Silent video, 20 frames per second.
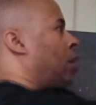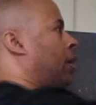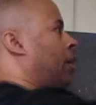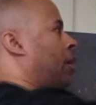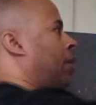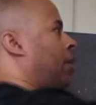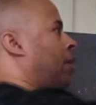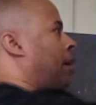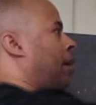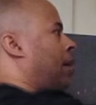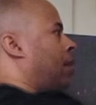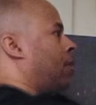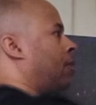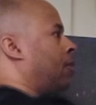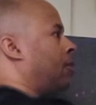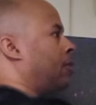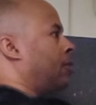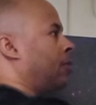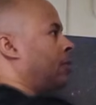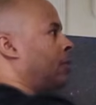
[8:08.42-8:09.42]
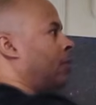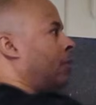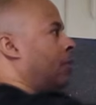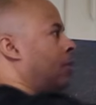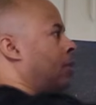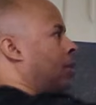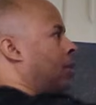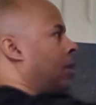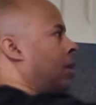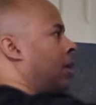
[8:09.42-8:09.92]
about.
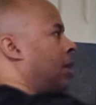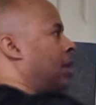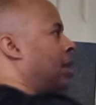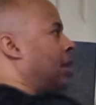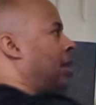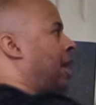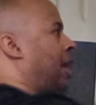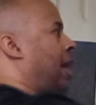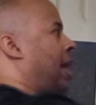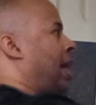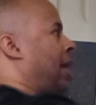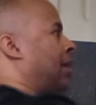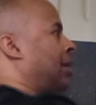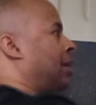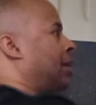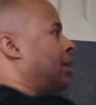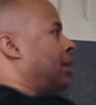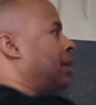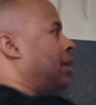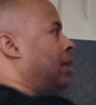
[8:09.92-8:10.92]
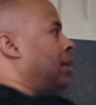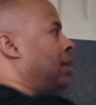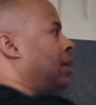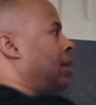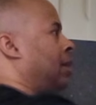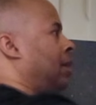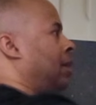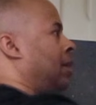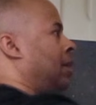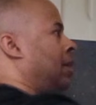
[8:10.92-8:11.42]
Look at that.
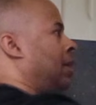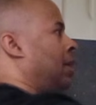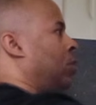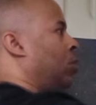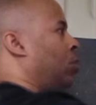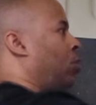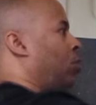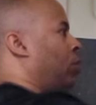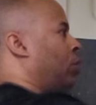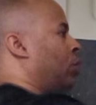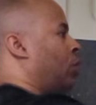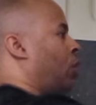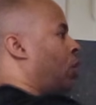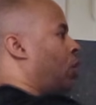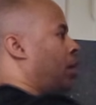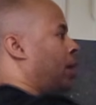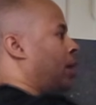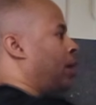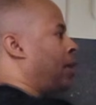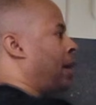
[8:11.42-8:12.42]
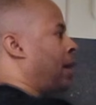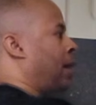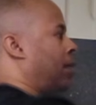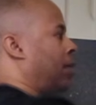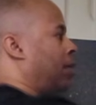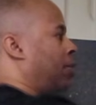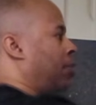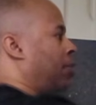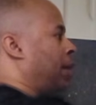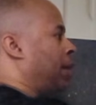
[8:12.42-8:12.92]
That's what we're talking about.
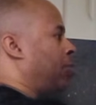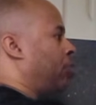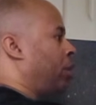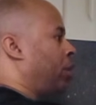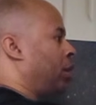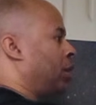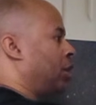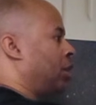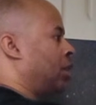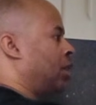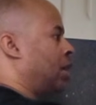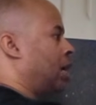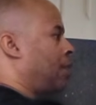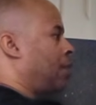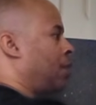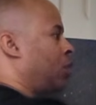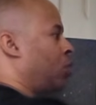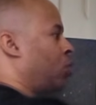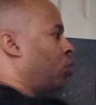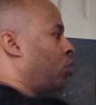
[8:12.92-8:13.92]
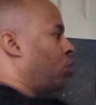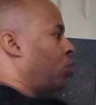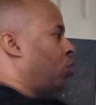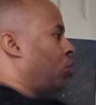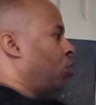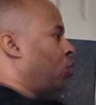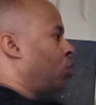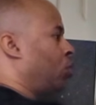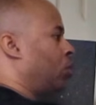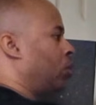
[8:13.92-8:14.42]
The big brush just coming
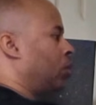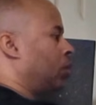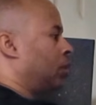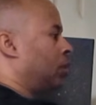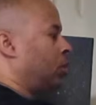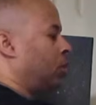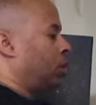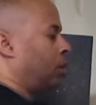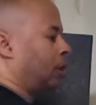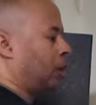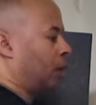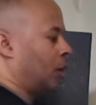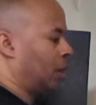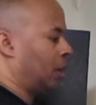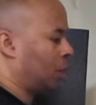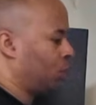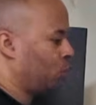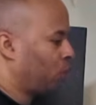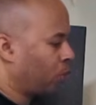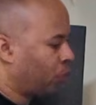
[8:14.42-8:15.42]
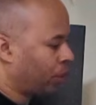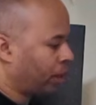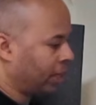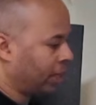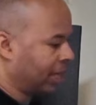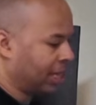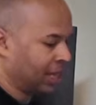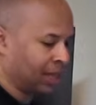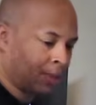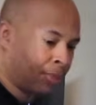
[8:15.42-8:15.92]
through, because we want to
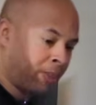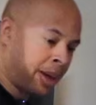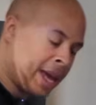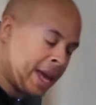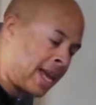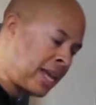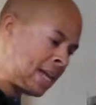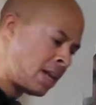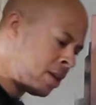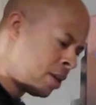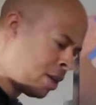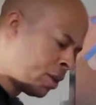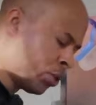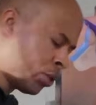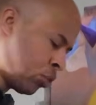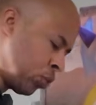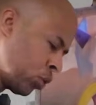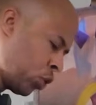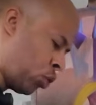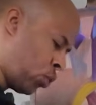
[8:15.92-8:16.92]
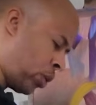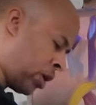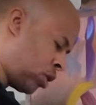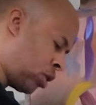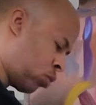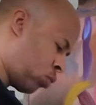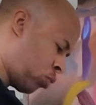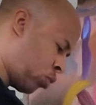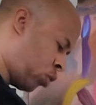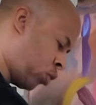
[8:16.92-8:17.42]
get the paint through and
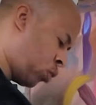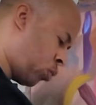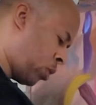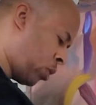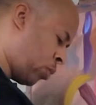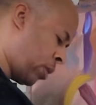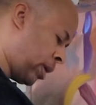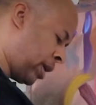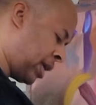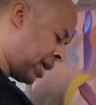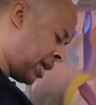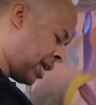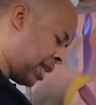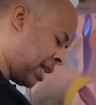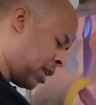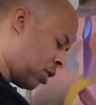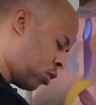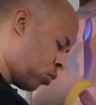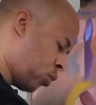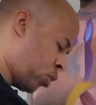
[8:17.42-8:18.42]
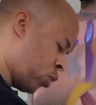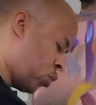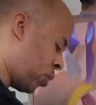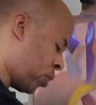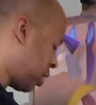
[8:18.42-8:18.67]
through. We want to get it through and